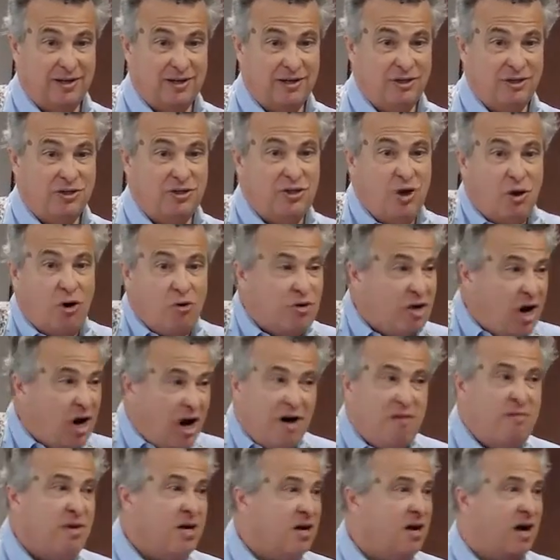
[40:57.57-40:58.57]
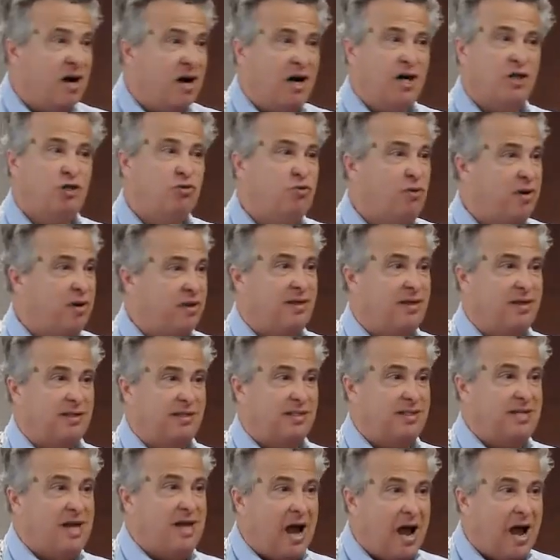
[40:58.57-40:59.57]
don't come at us with
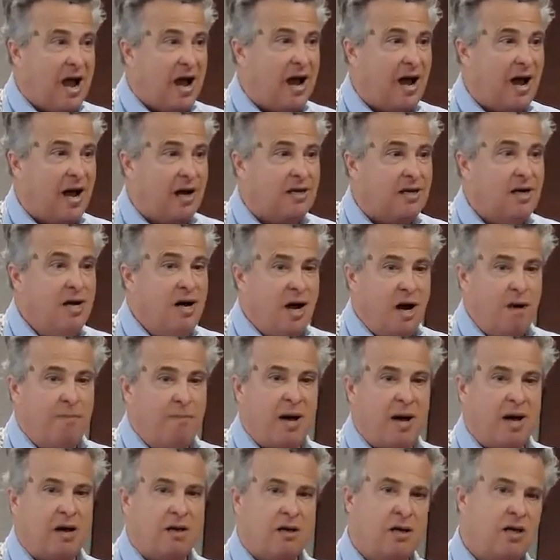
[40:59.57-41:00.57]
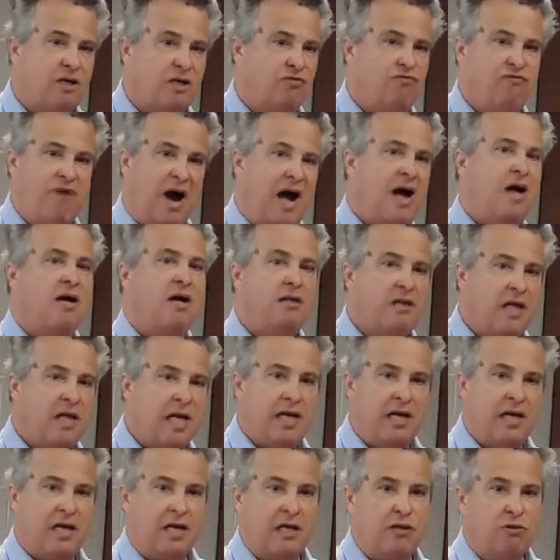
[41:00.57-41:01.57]
this yak about us
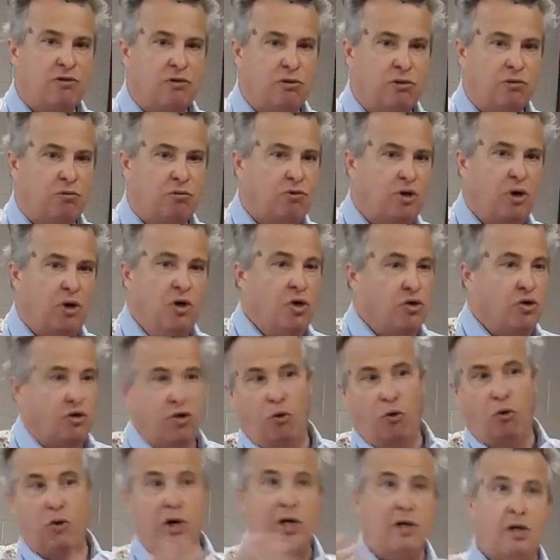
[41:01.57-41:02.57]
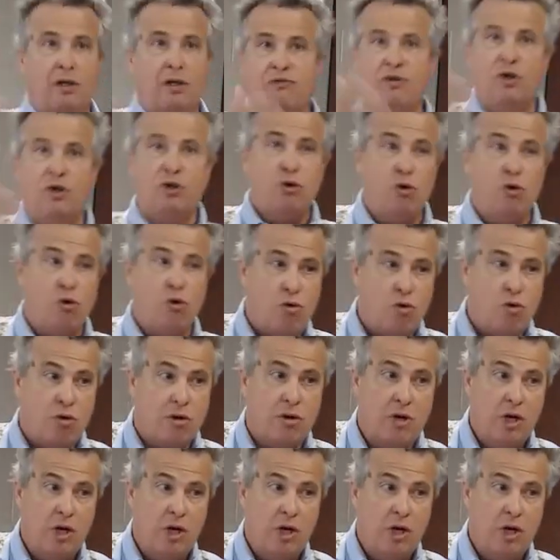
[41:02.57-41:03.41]
violating the, the, the will of the Lord